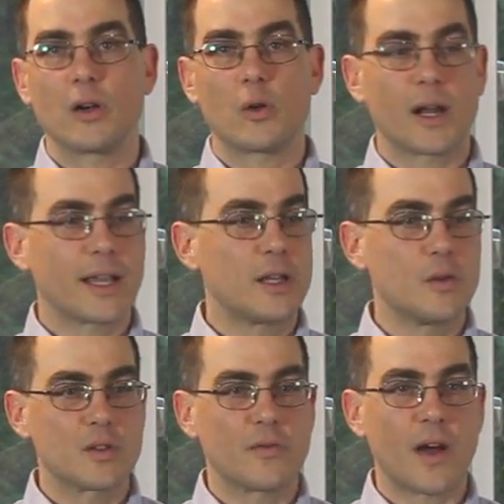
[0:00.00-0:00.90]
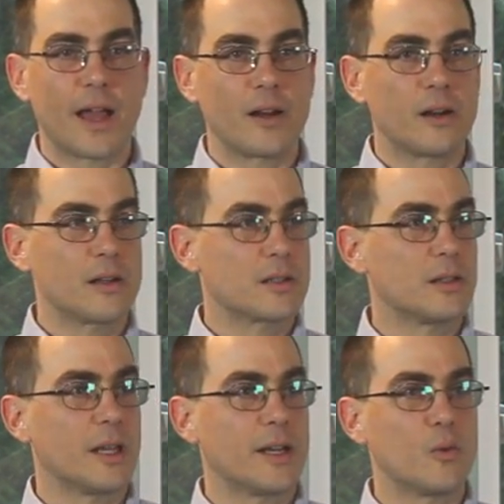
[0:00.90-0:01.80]
or I can use fire to
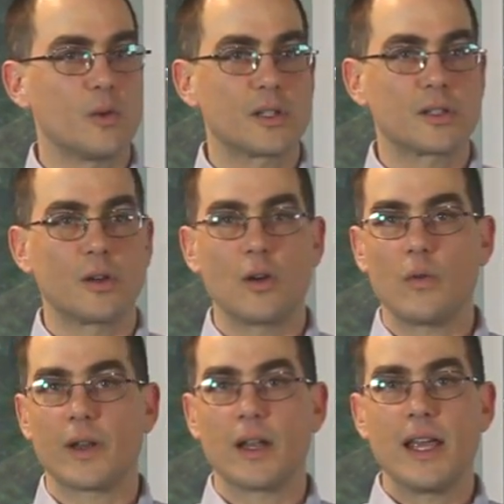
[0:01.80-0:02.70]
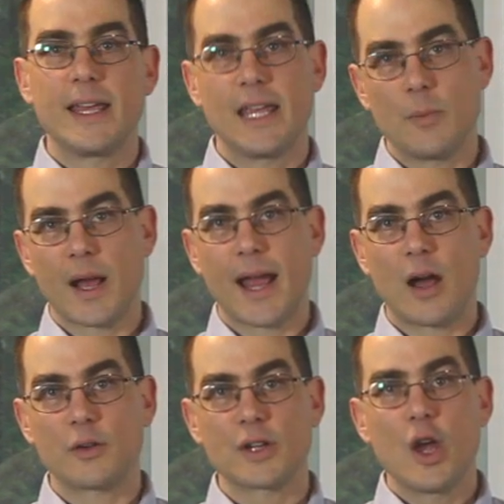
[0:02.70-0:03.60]
light a wood stove and heat my
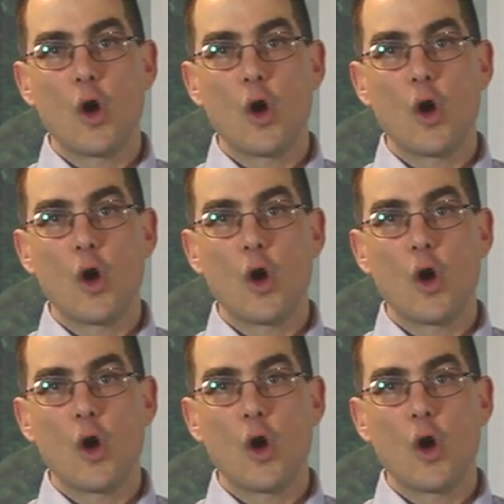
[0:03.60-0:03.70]
house,